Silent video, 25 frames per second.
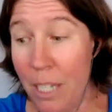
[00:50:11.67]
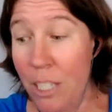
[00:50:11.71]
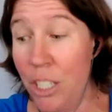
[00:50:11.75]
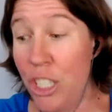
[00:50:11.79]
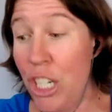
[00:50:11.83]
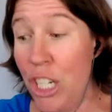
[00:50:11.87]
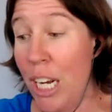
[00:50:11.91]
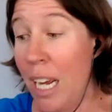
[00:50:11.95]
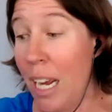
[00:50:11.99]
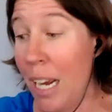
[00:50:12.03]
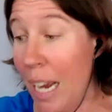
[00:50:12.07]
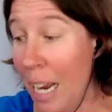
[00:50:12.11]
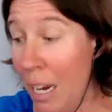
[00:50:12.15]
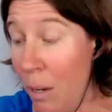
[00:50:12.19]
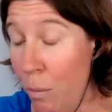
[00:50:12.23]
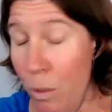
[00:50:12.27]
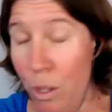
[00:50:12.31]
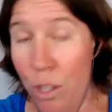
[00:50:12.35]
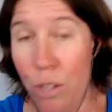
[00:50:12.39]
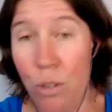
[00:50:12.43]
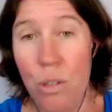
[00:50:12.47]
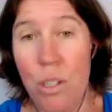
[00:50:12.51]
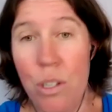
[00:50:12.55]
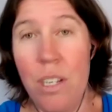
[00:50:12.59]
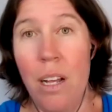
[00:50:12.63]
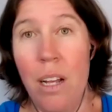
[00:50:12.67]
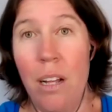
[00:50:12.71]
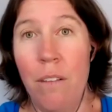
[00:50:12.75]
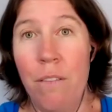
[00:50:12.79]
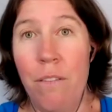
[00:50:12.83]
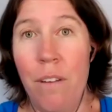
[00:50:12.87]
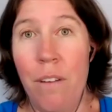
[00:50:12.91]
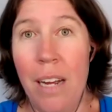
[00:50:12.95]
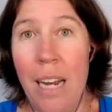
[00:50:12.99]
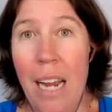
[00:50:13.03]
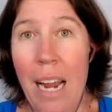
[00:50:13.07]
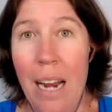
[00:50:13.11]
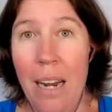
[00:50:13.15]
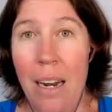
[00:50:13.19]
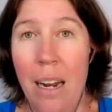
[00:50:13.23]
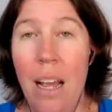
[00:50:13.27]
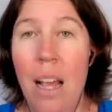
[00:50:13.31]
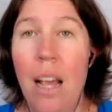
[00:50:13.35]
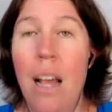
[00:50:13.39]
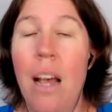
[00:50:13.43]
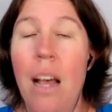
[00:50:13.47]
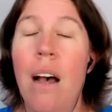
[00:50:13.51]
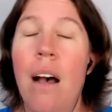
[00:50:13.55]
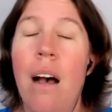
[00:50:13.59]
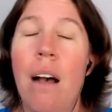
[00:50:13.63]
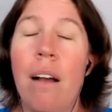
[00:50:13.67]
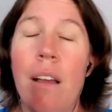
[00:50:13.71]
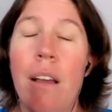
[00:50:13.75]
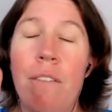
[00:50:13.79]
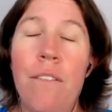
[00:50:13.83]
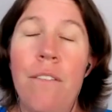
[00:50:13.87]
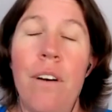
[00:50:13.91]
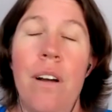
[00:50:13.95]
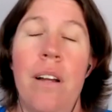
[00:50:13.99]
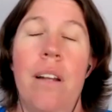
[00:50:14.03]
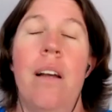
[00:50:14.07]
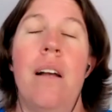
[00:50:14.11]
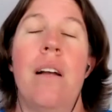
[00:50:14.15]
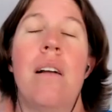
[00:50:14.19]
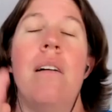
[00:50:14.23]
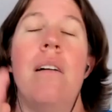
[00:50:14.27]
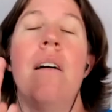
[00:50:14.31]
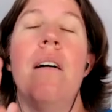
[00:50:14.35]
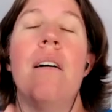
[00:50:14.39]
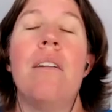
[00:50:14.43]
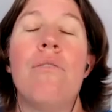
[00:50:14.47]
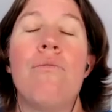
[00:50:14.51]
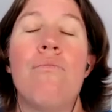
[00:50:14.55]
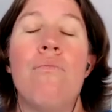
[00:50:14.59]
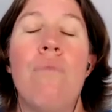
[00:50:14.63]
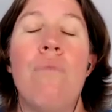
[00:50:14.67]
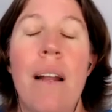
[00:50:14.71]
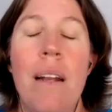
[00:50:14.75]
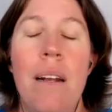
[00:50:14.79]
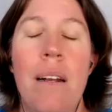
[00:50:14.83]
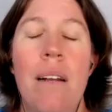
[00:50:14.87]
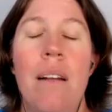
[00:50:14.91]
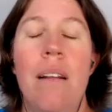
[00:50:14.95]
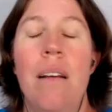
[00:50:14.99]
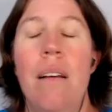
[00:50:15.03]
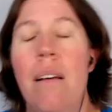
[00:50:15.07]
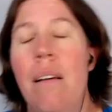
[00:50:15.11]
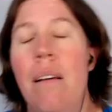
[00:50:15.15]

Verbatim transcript: checking in with yourself again. Okay, fine, I can't run